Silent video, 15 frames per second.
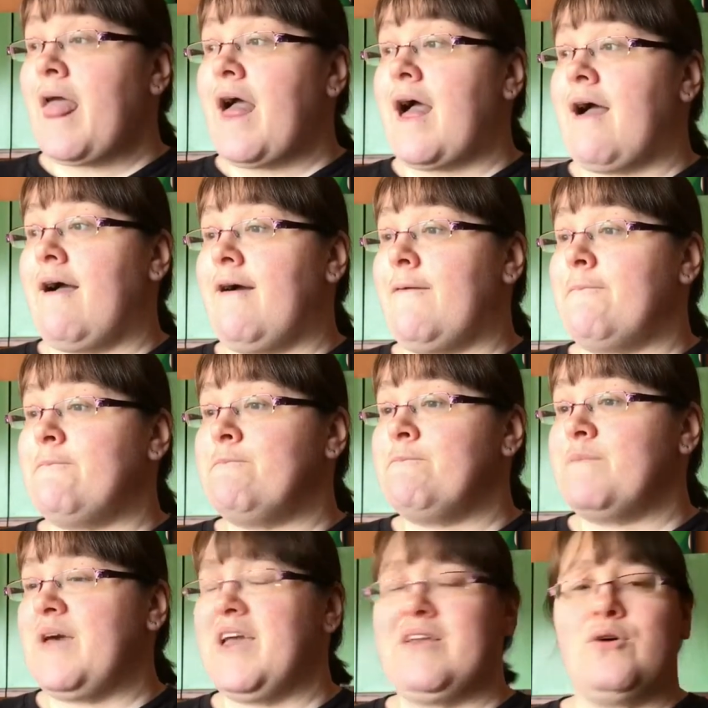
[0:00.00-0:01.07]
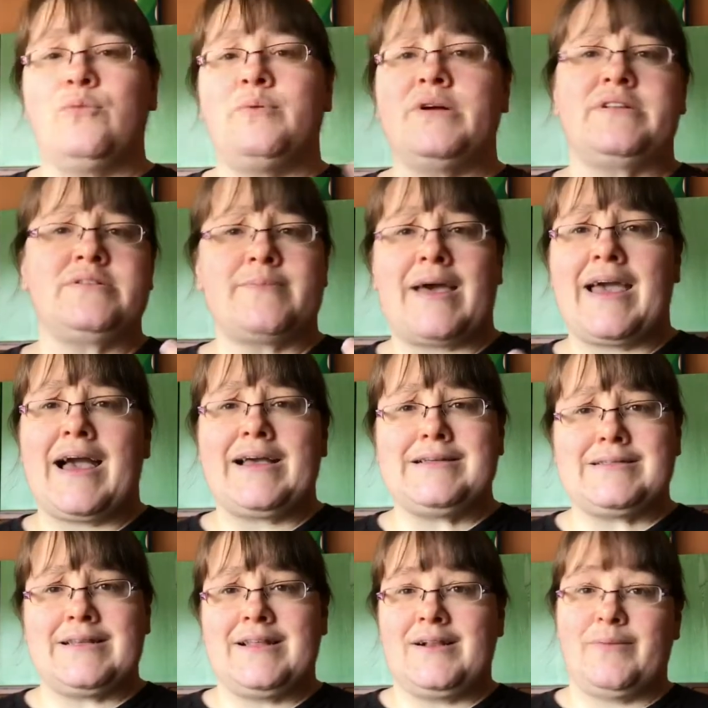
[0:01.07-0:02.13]
It opens my
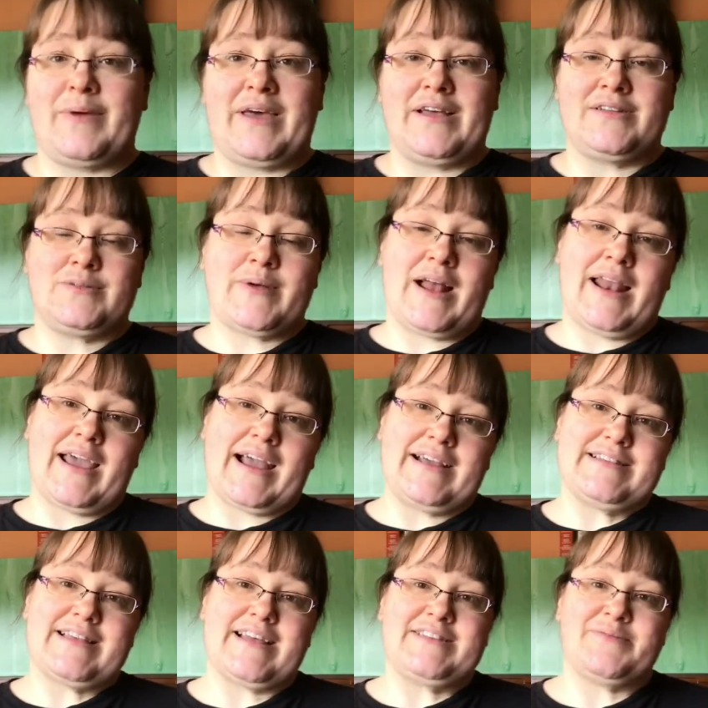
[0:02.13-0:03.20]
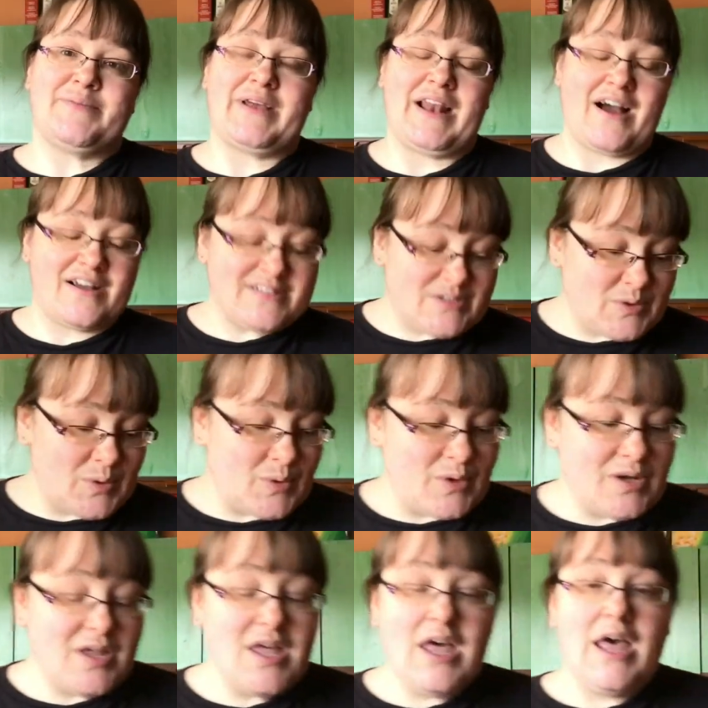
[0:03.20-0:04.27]
eyes a little bit as well, like I said in my last
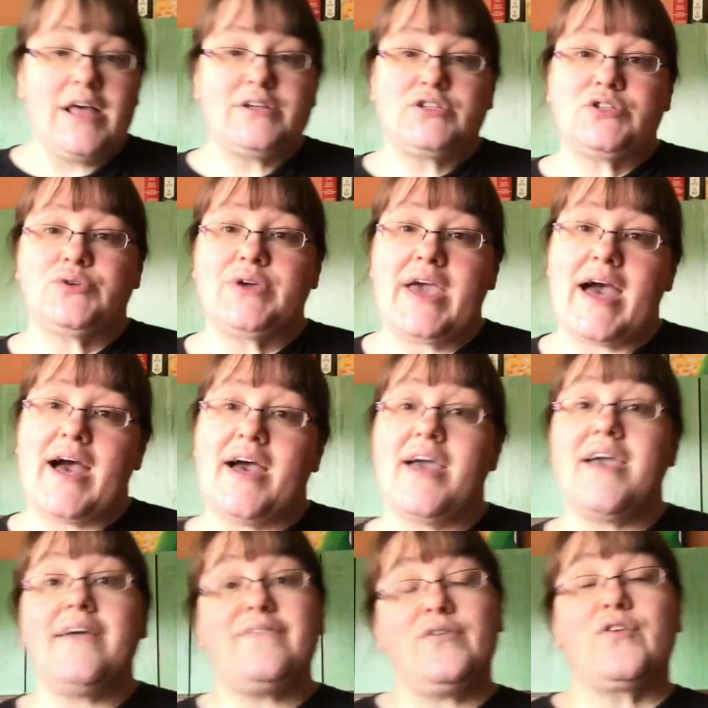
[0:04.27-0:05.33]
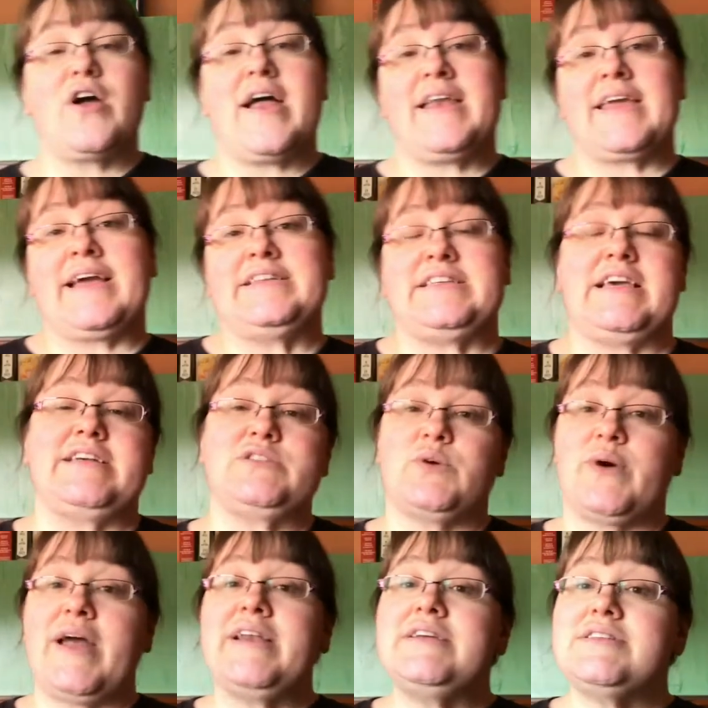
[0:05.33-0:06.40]
haul. So yeah, if you've got any ideas or
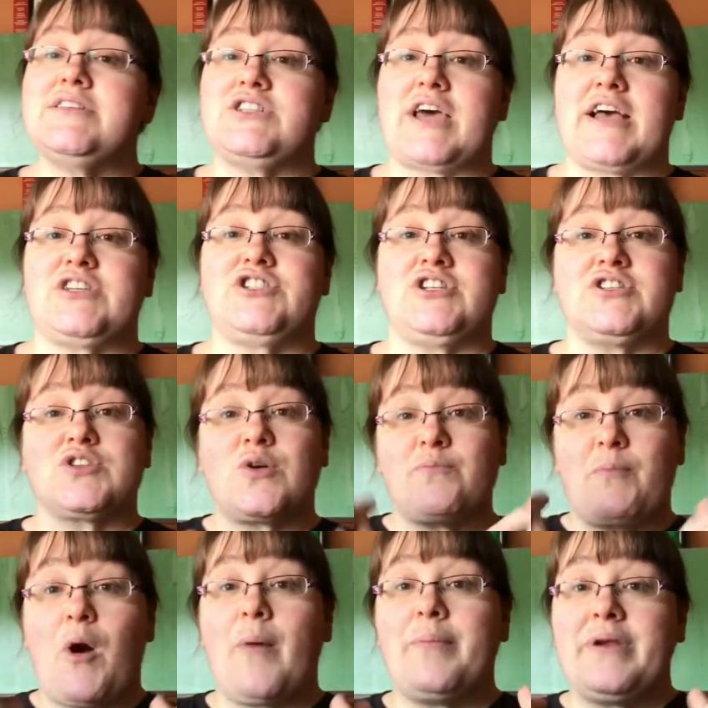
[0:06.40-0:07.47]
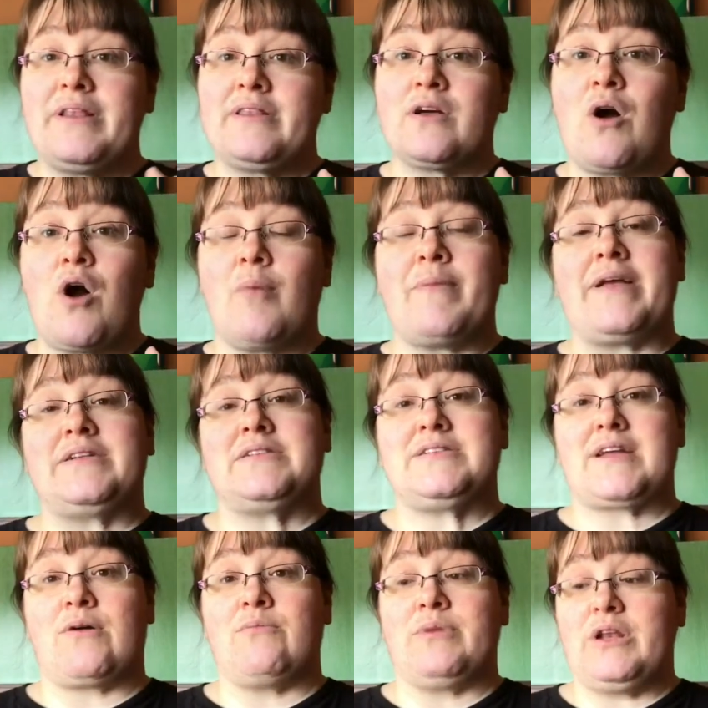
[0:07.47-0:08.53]
any suggestions, pop it in the comments
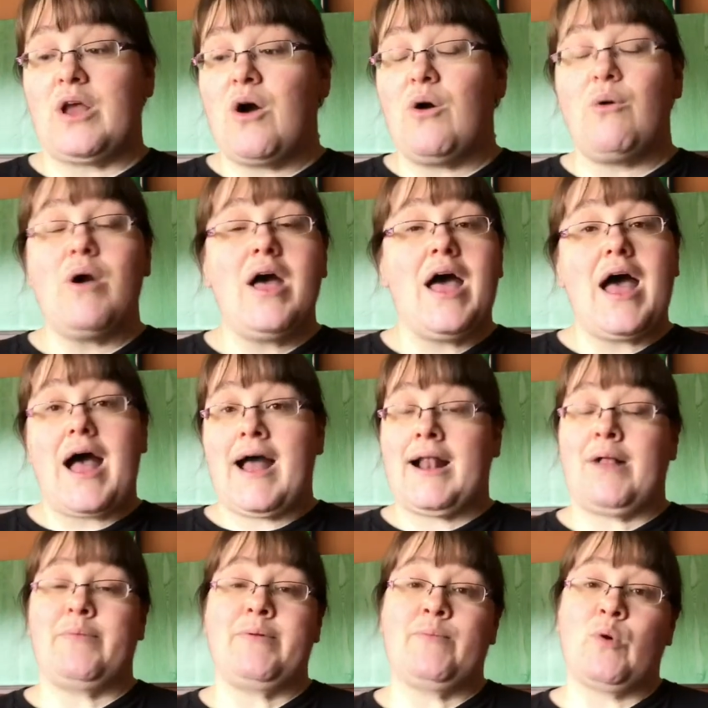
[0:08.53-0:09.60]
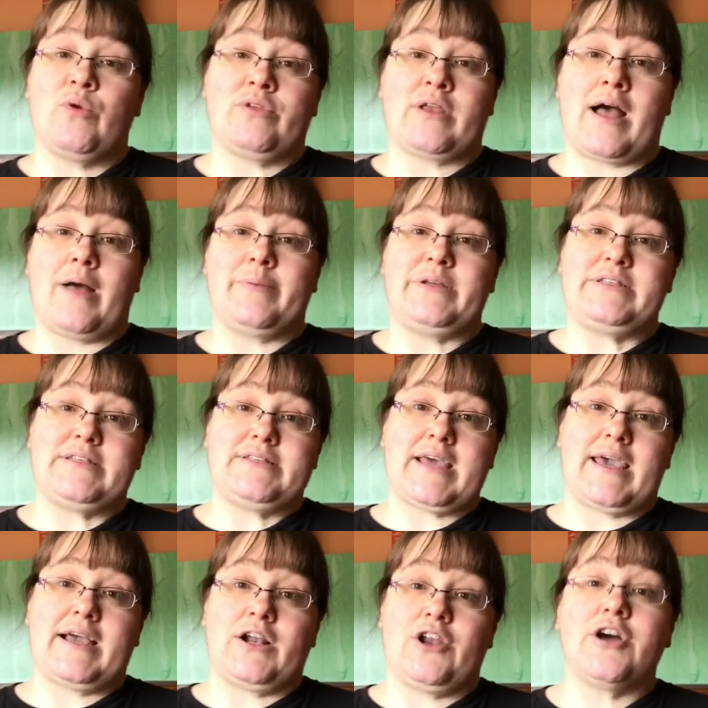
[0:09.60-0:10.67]
down below, and I'll be more than happy to
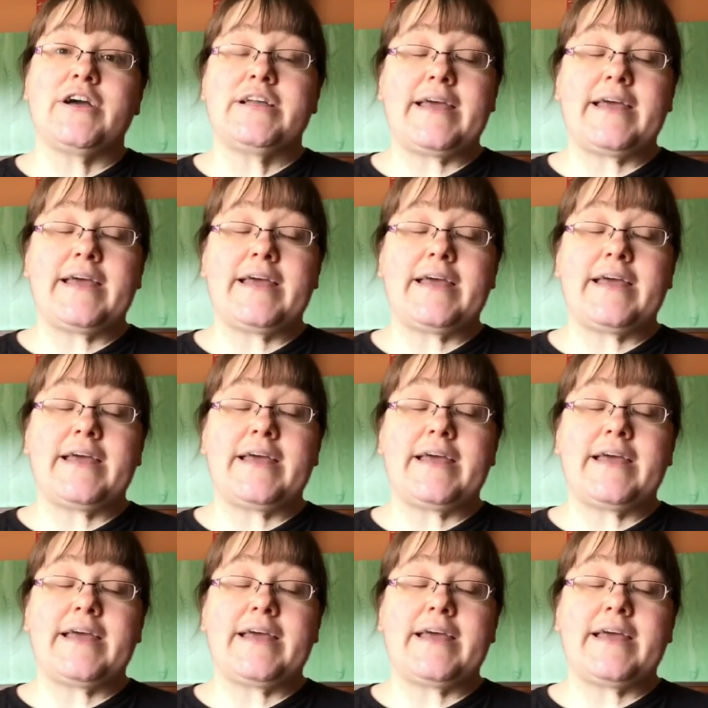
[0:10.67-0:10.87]
take a look